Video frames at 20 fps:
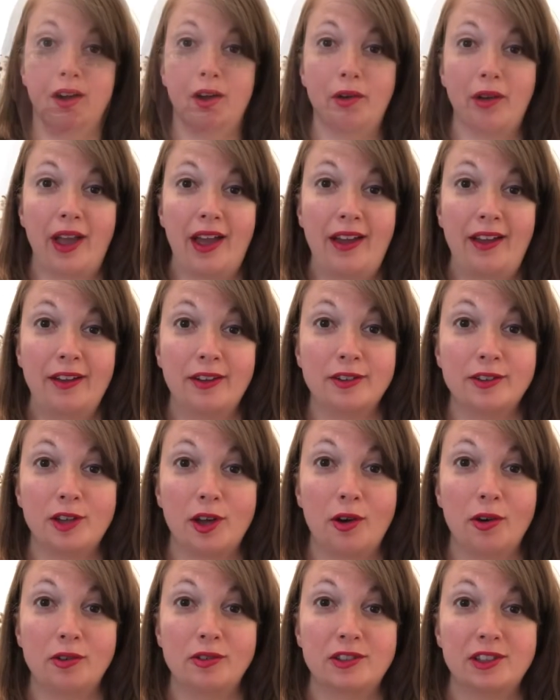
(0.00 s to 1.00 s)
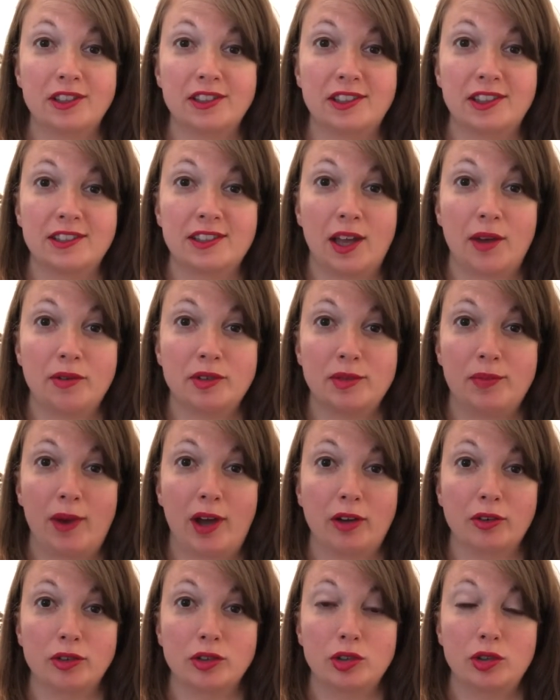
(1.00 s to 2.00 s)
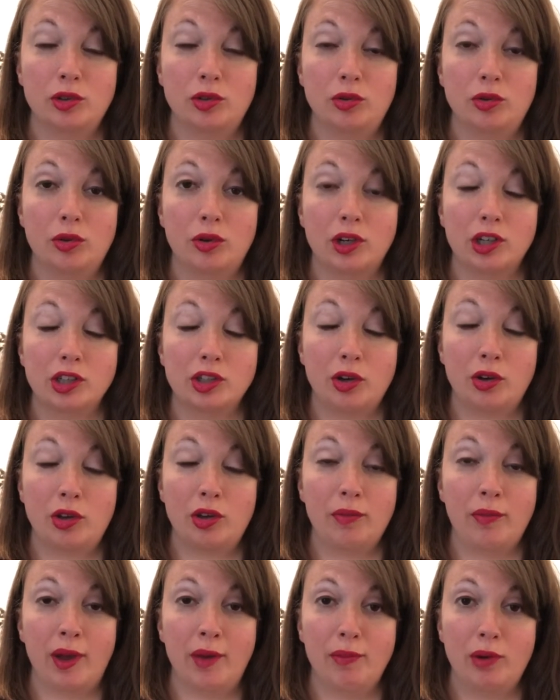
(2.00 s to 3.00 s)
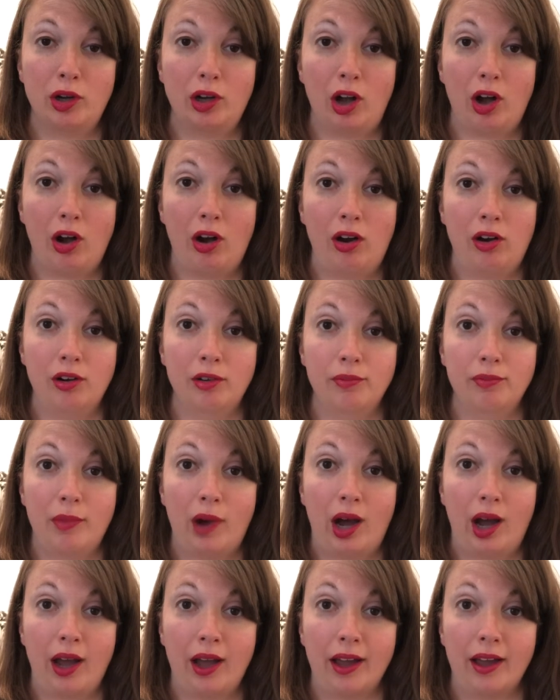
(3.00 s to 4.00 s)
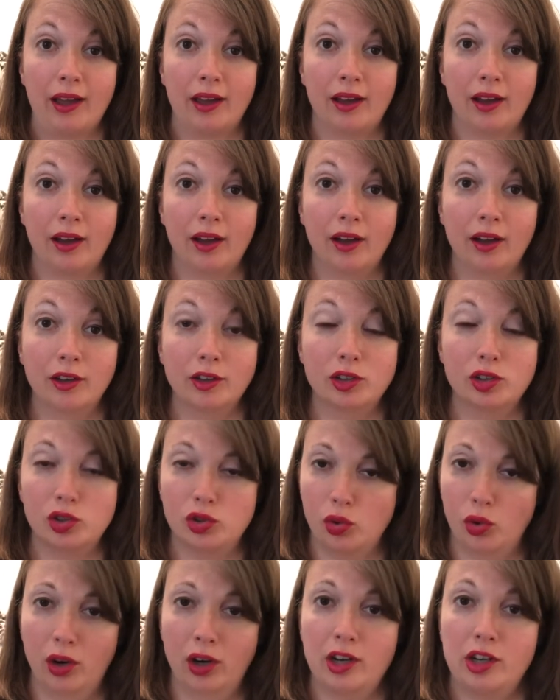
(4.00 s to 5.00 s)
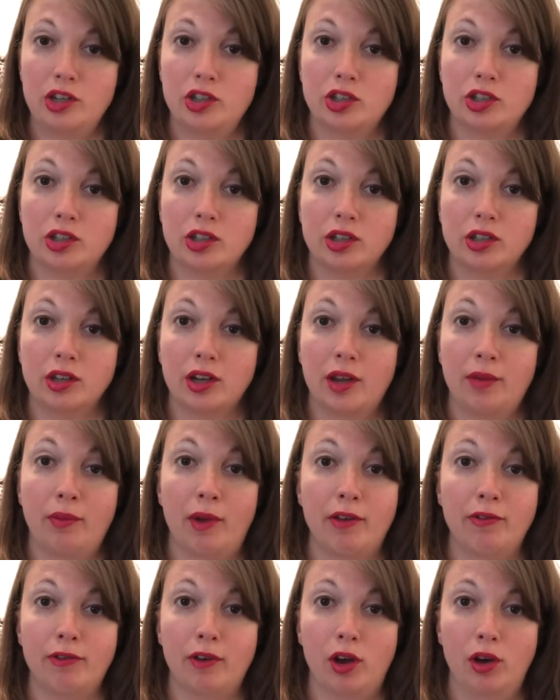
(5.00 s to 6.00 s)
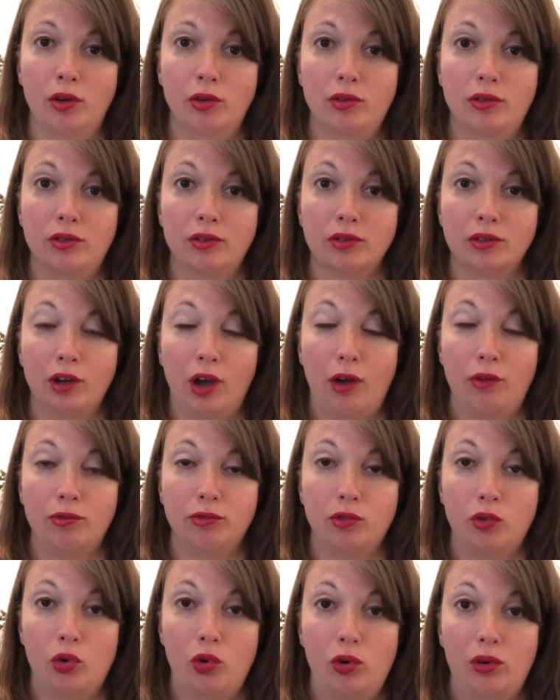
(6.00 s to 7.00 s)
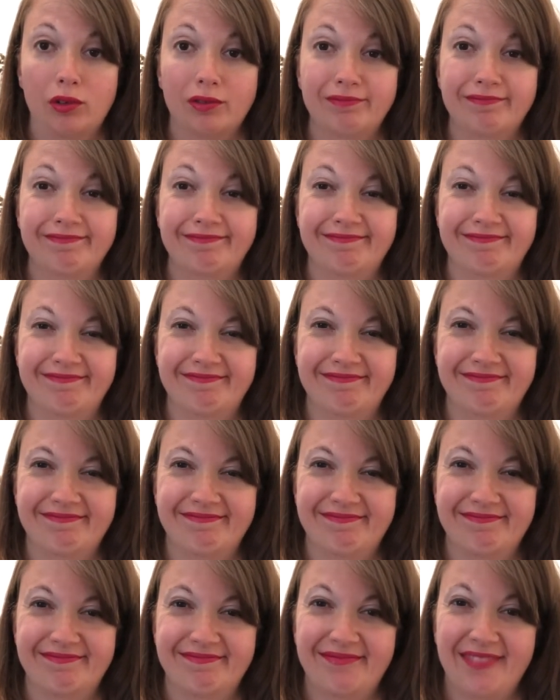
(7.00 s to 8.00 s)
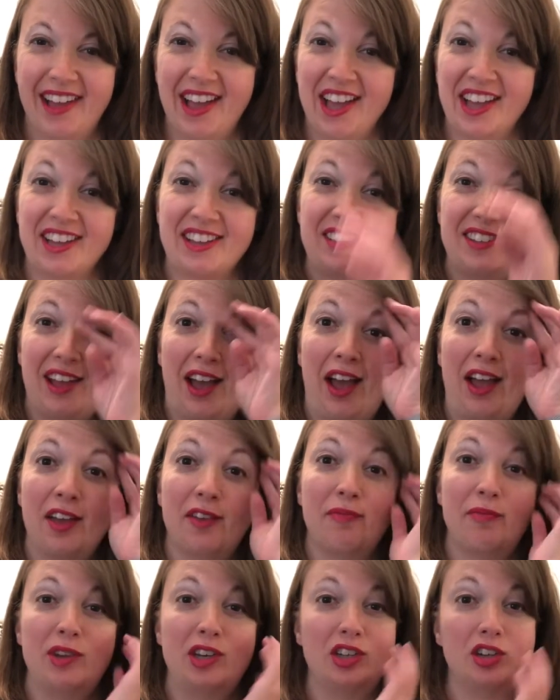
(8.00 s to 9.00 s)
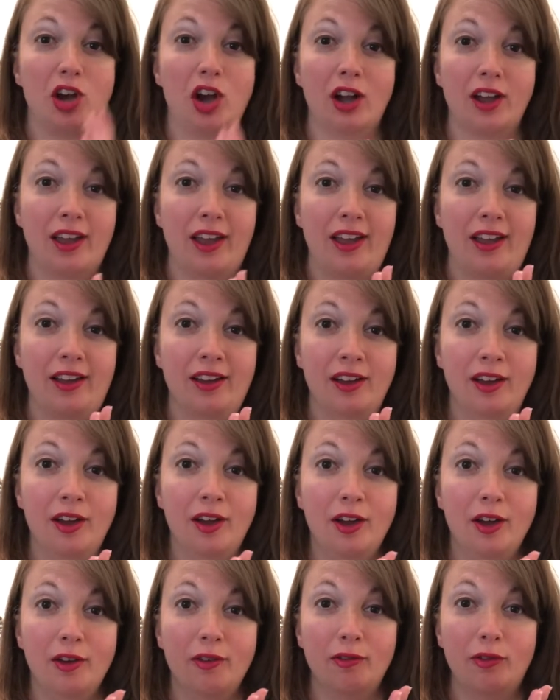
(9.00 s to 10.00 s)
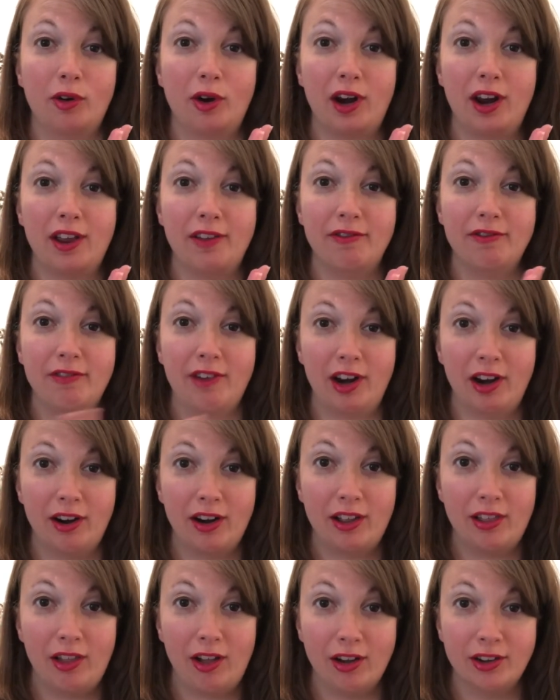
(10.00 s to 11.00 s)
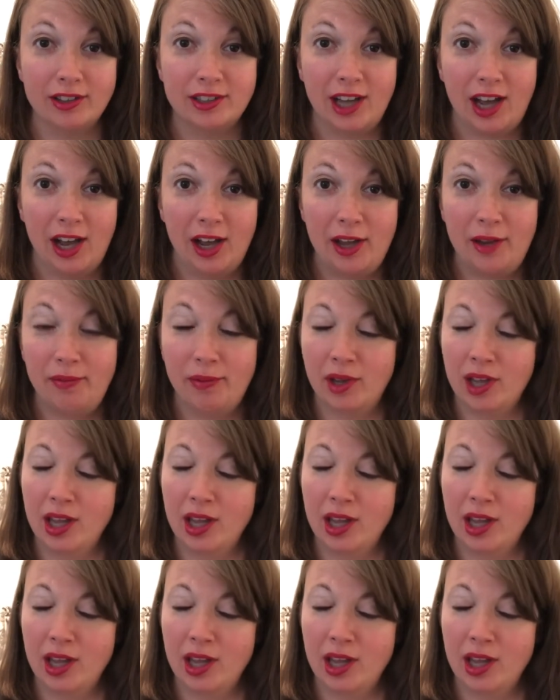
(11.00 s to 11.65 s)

Okay, so just as I was about to show you my book haul, my storage in my phone got full because I have been talking for a very long time.